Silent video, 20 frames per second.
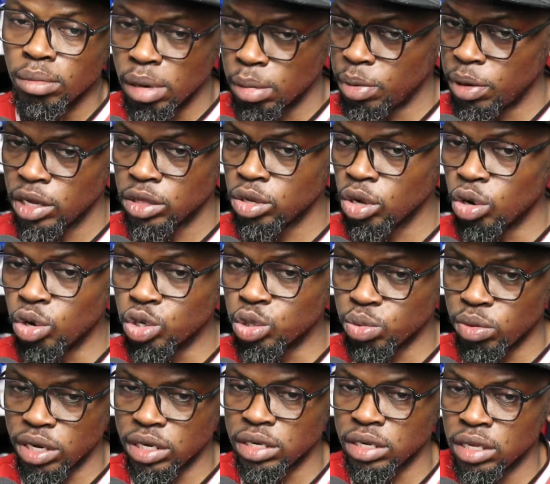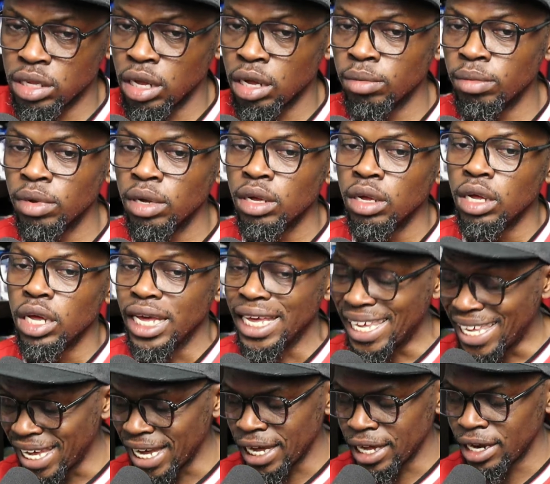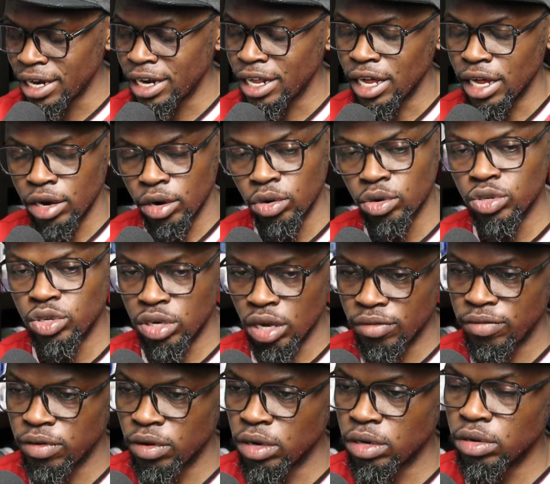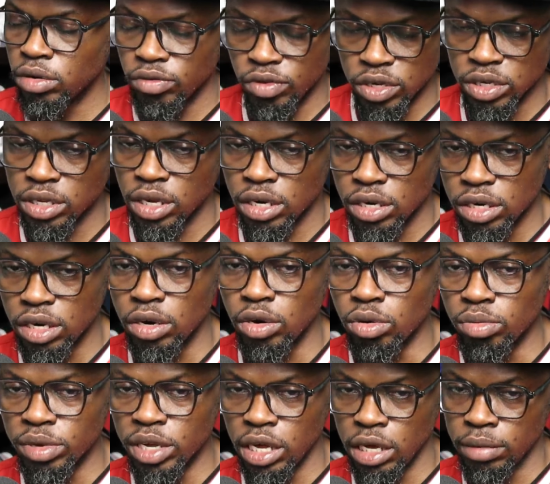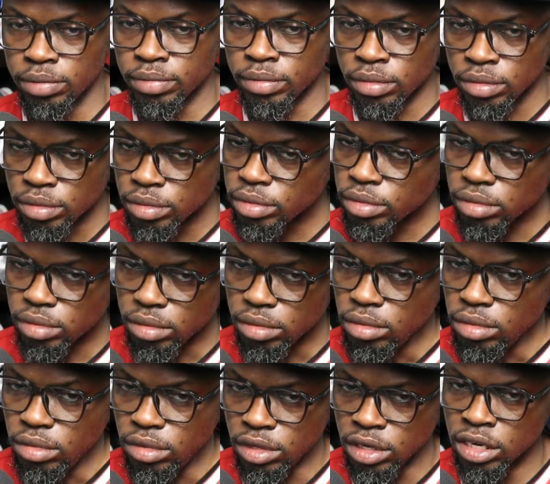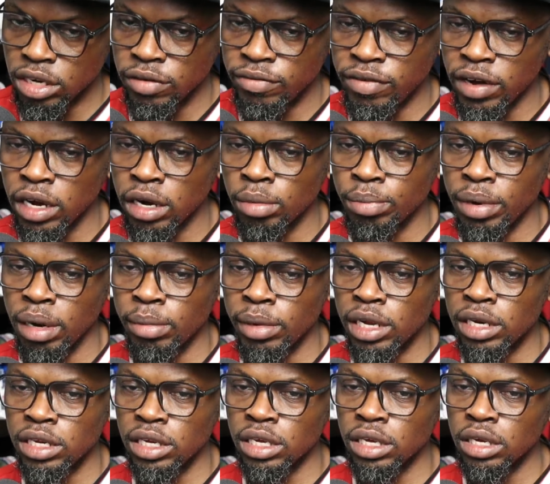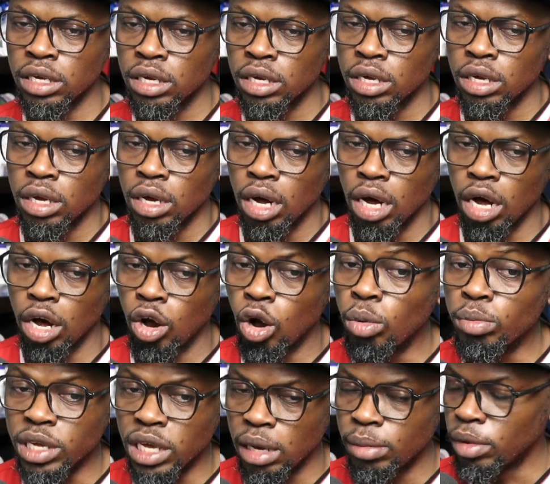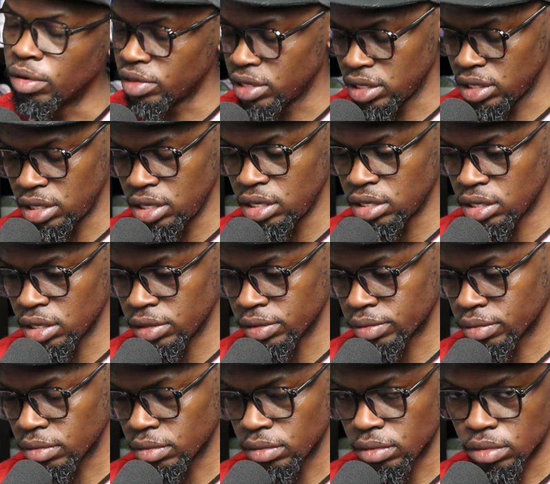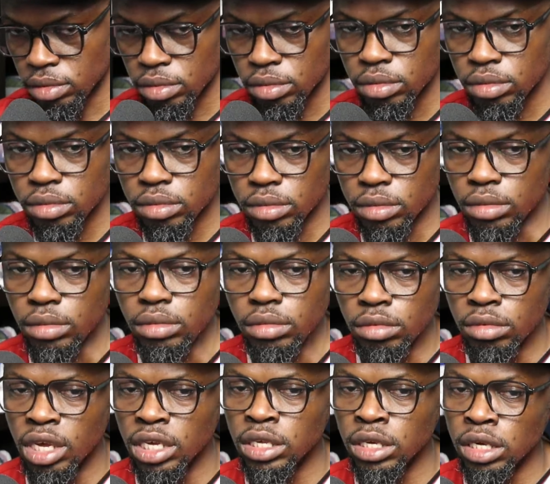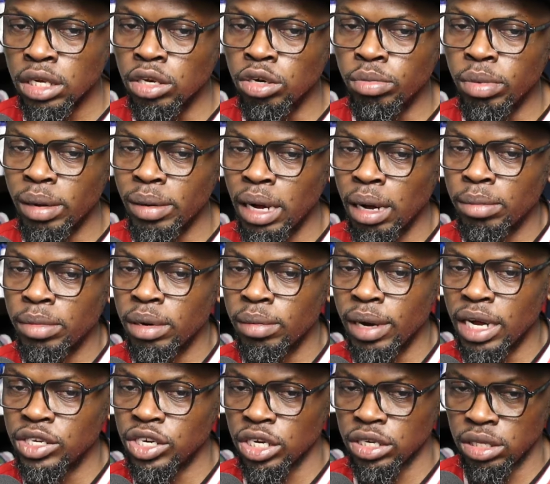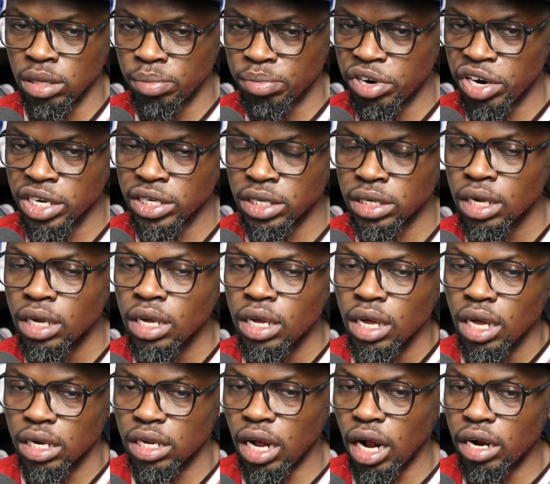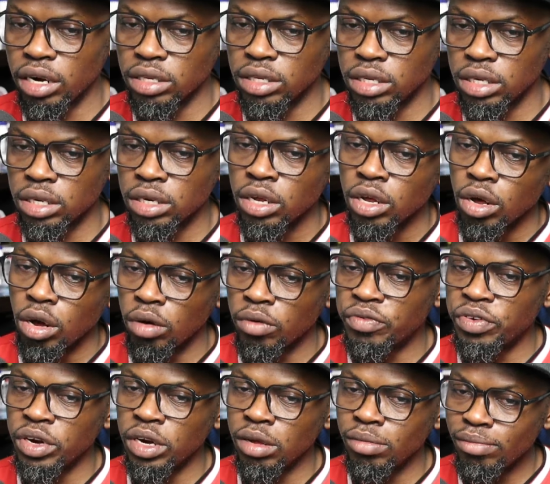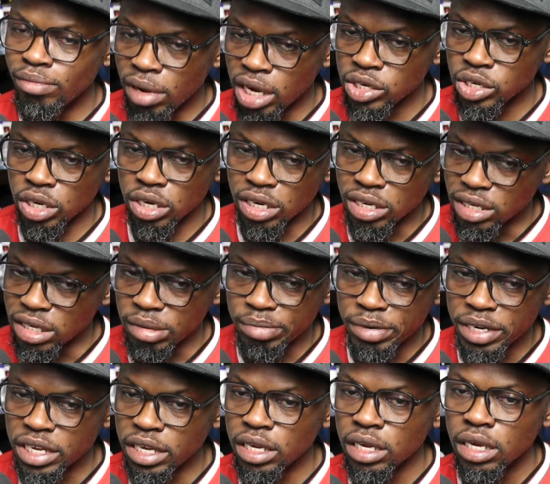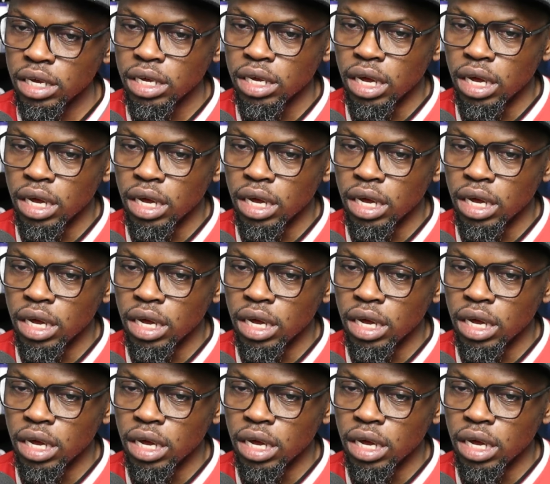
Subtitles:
prepared to host West Ham again at Old Trafford, obviously another home game, in the final Premier League home game of the season. Basically, Ruben Amorim addressed the press at Carrington, offering a measured and deeply